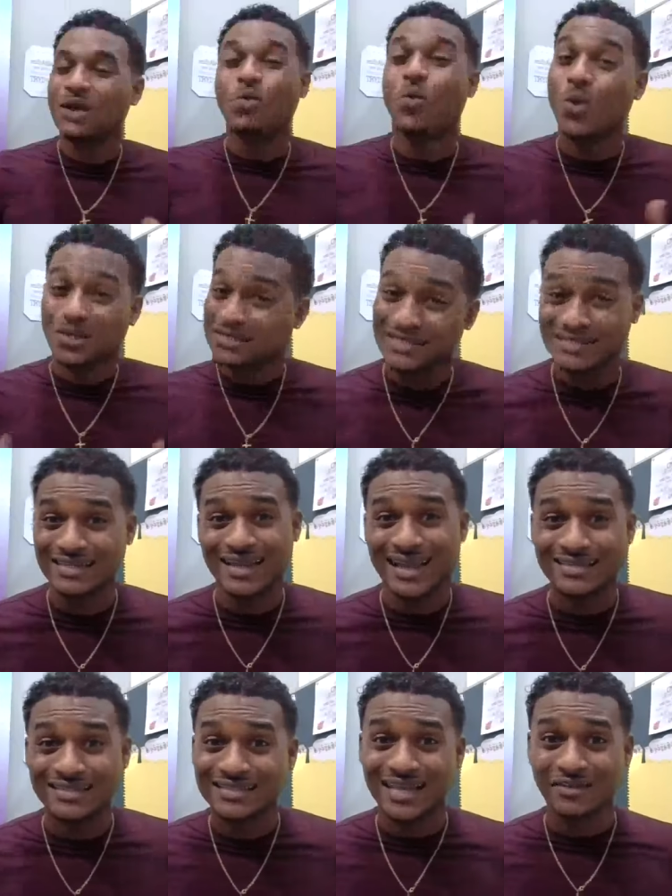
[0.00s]
wanted to
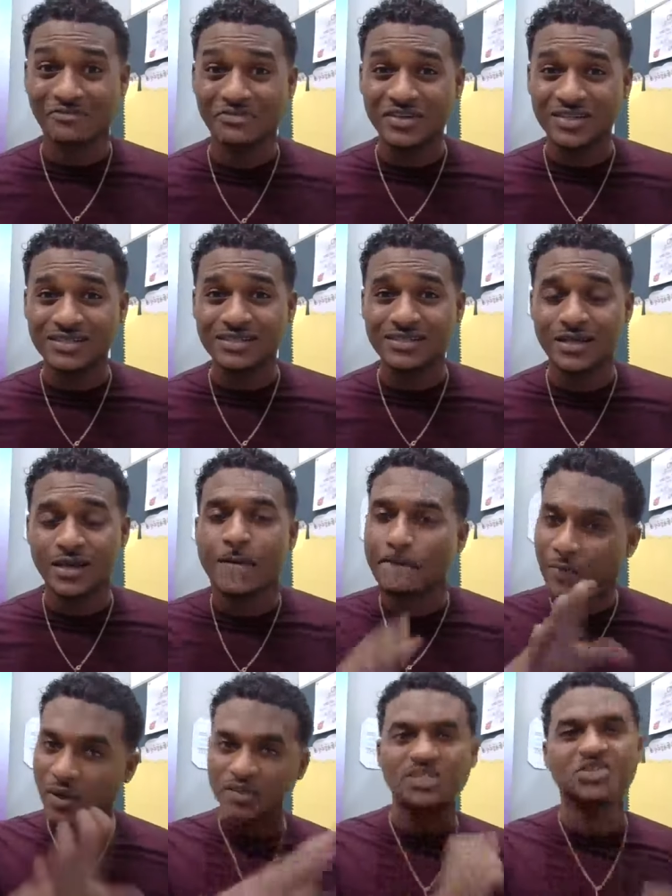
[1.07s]
get it at first.
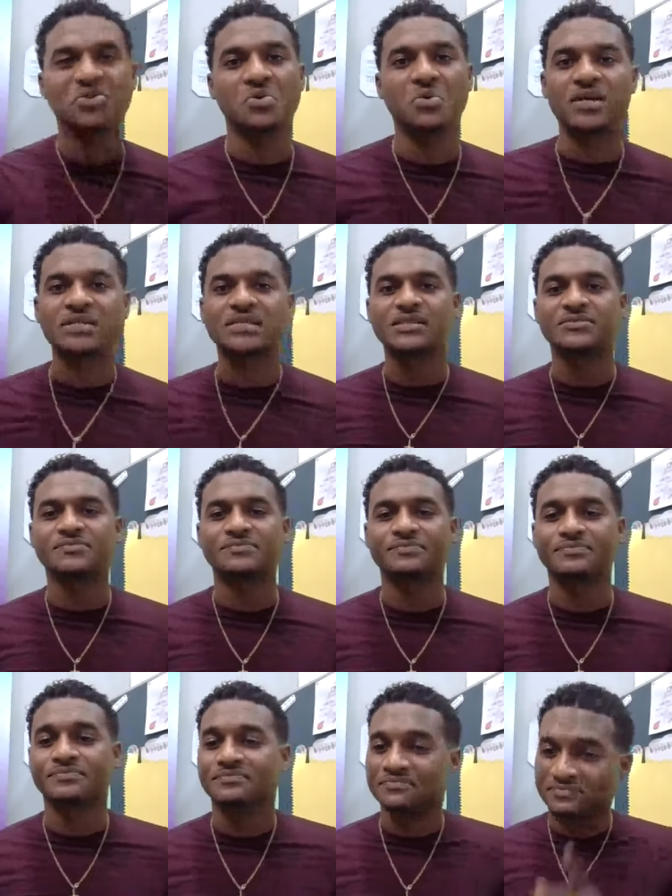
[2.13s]
But you know what?
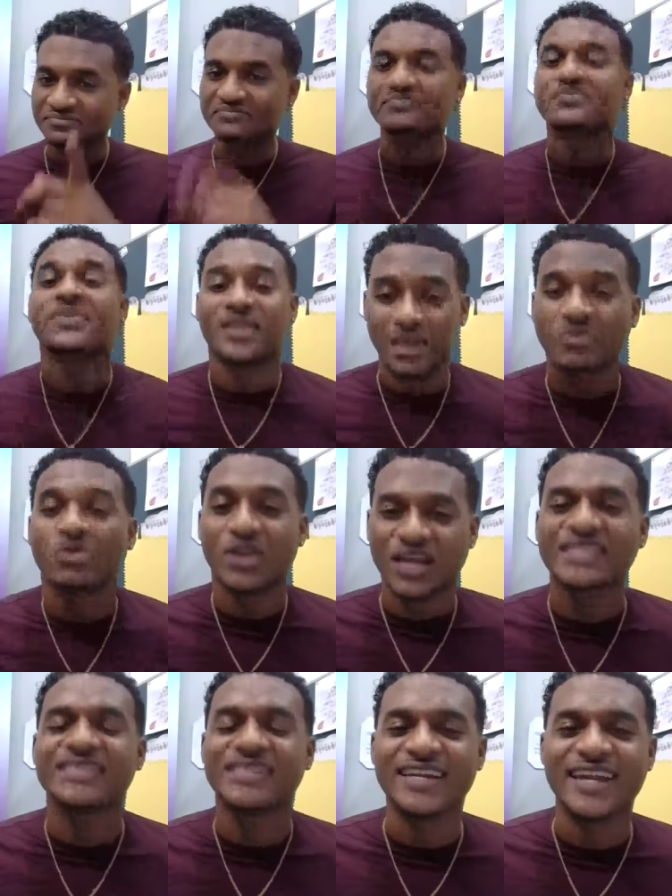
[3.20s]
I'm going to
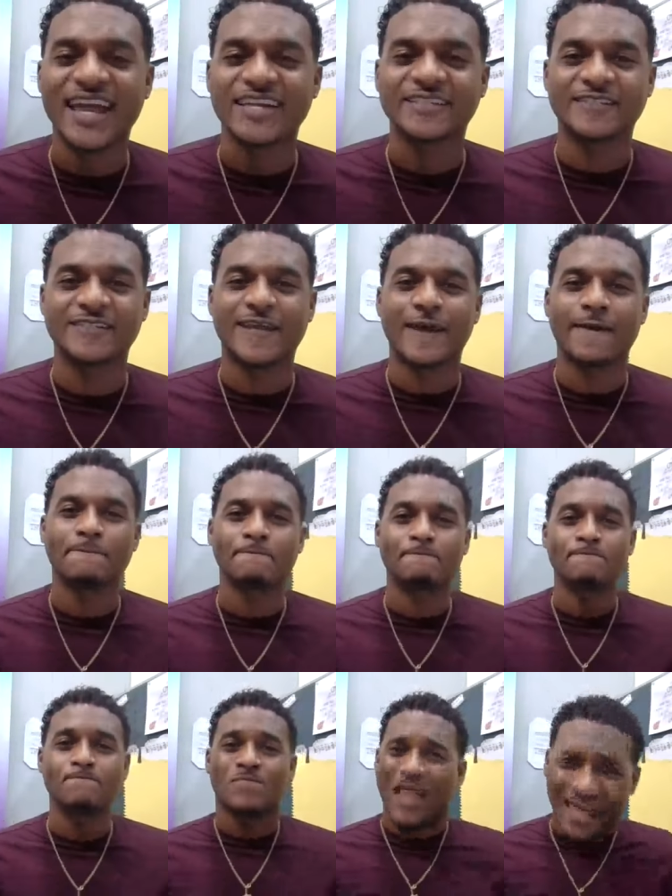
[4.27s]
get it the next time.
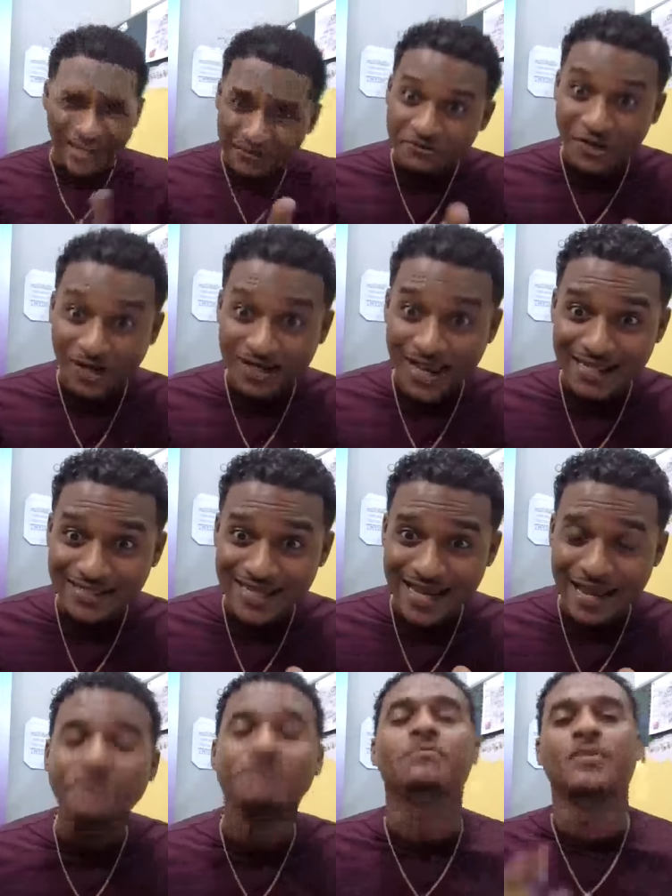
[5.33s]
And if not that
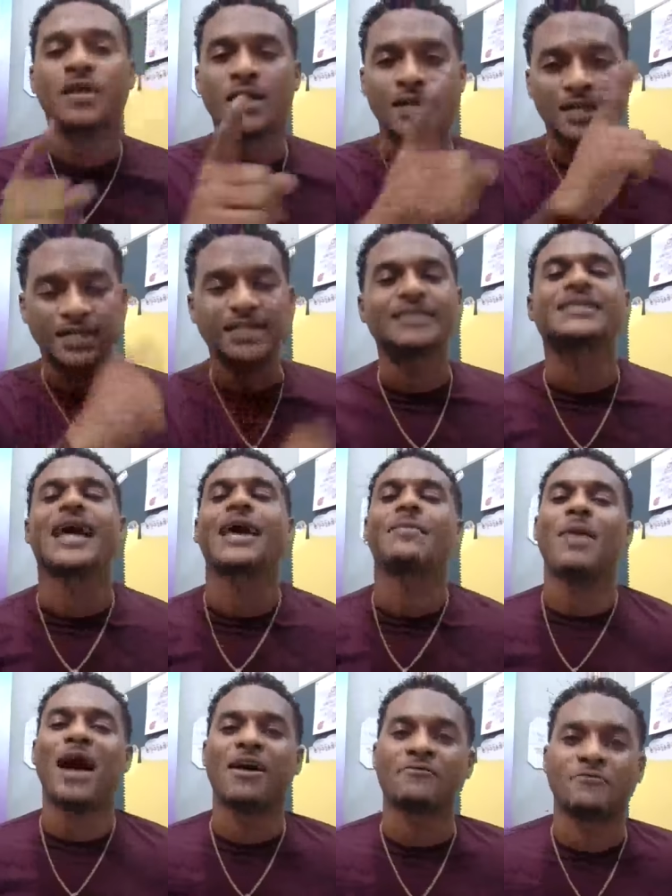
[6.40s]
time, the time
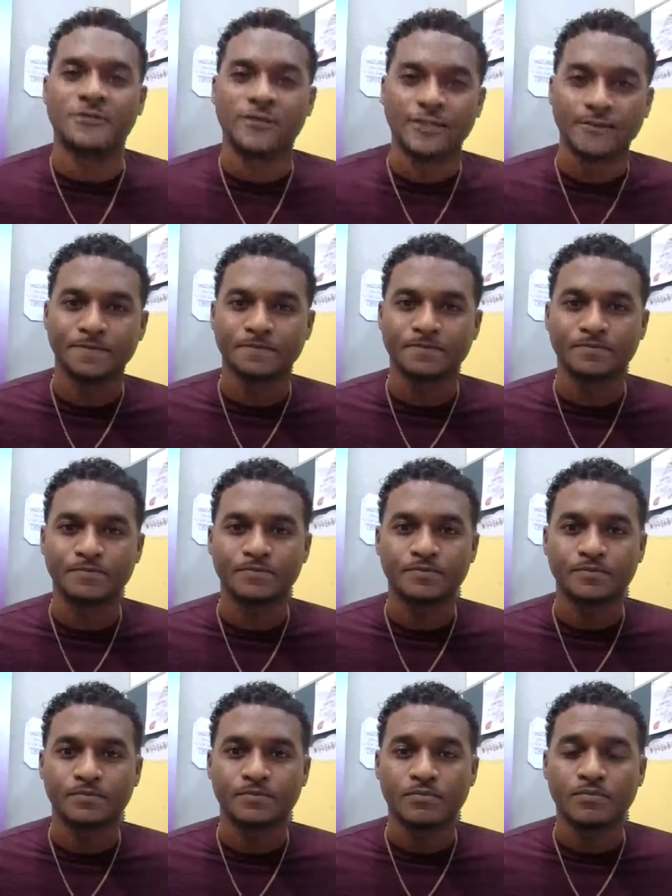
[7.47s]
after.
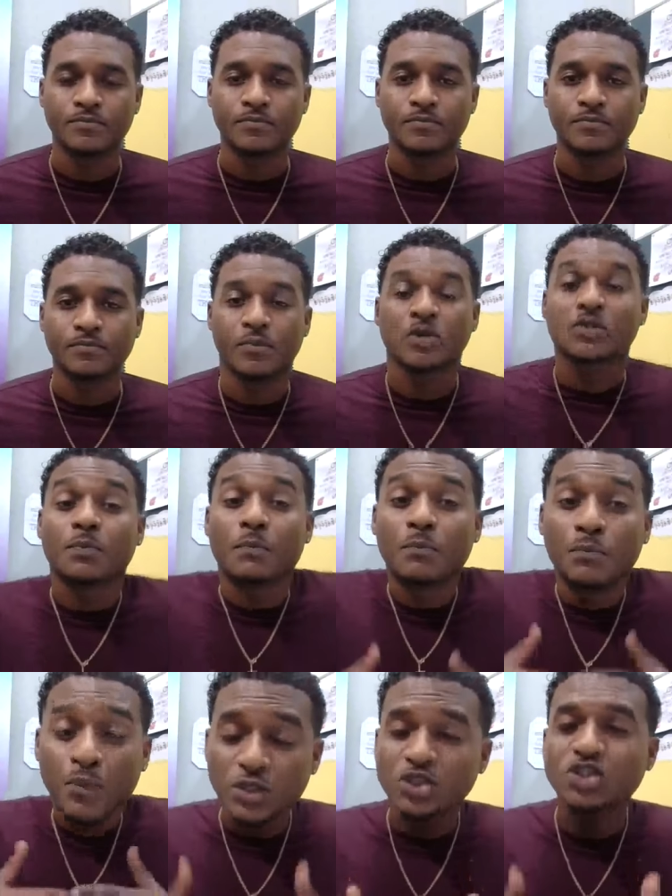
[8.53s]
But
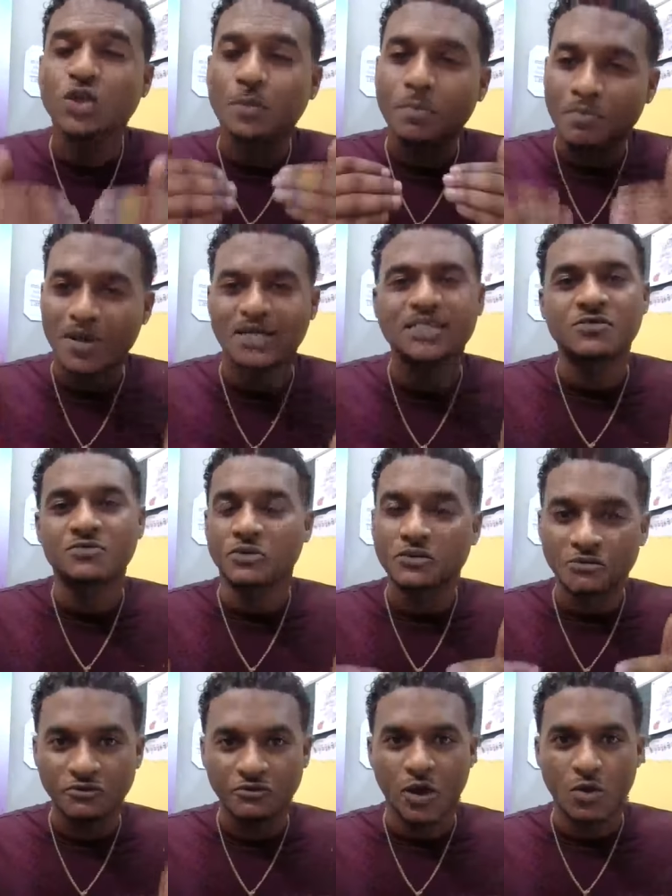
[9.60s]
put your best
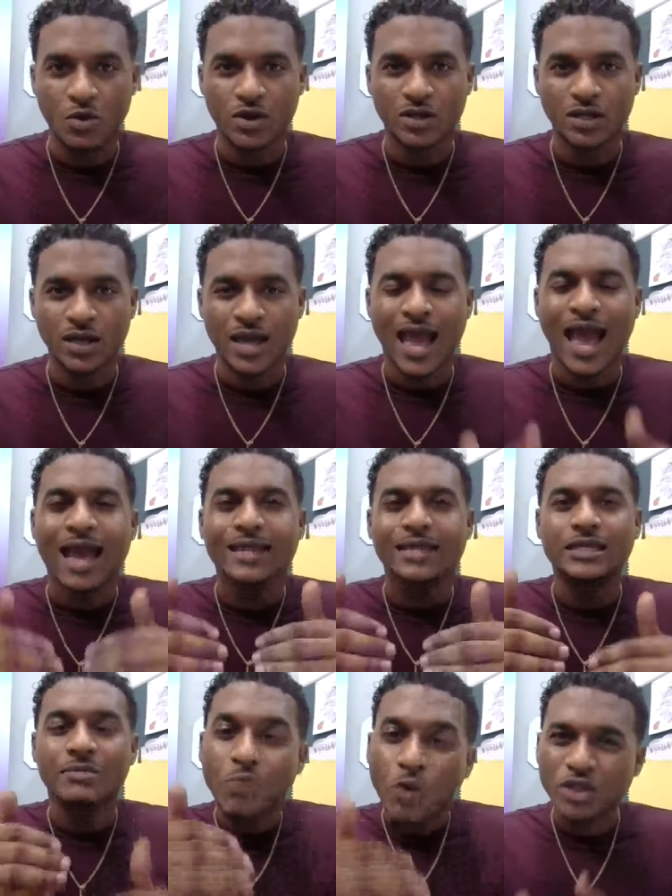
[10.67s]
foot forward.
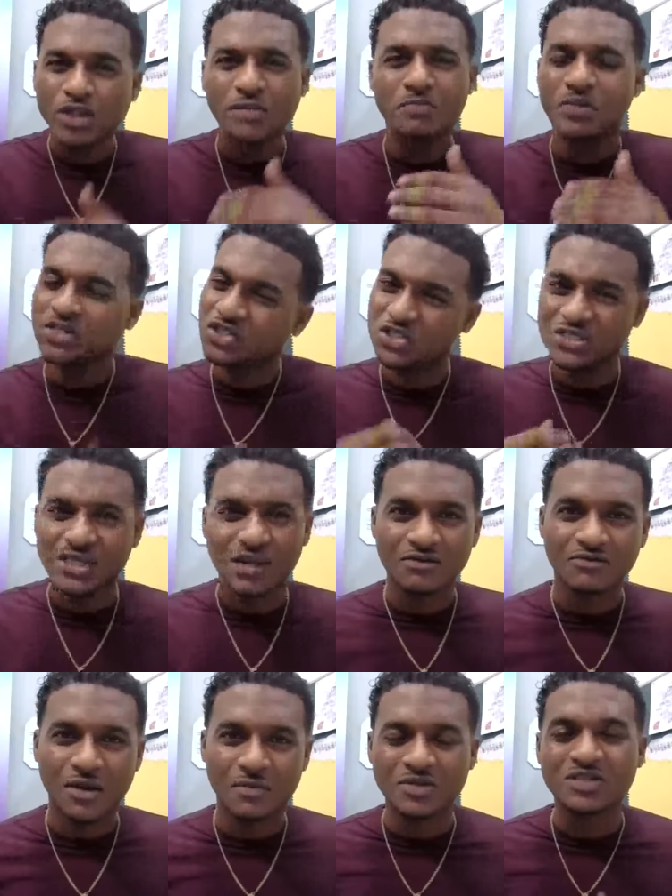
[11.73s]
And the more you beat
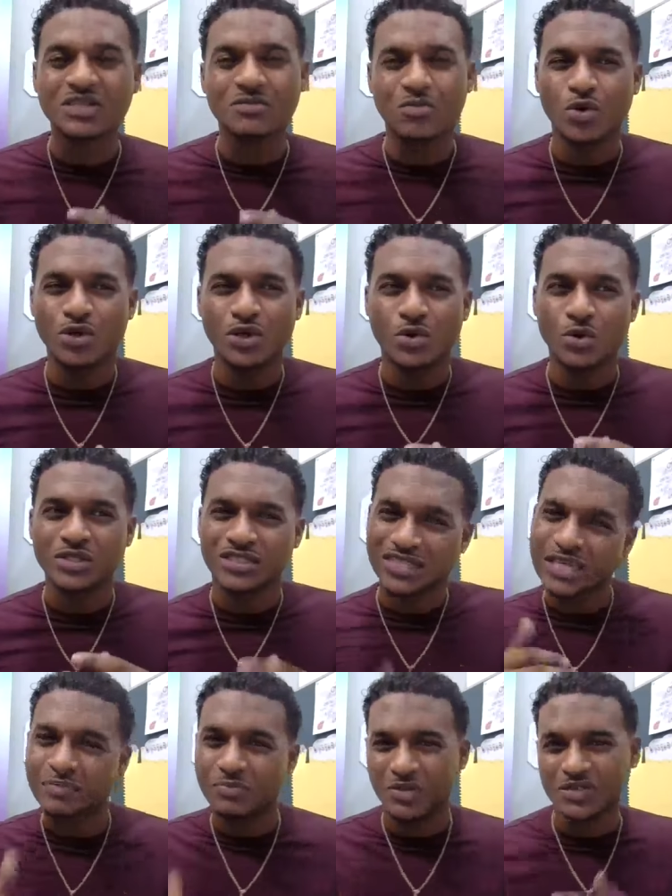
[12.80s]
yourself up, is the more you're going to
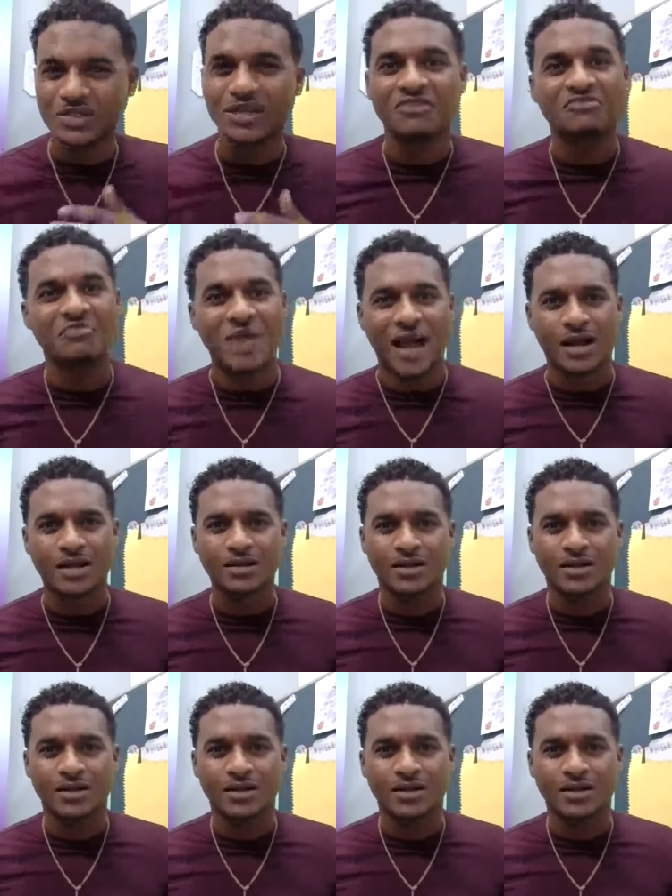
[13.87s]
keep yourself back.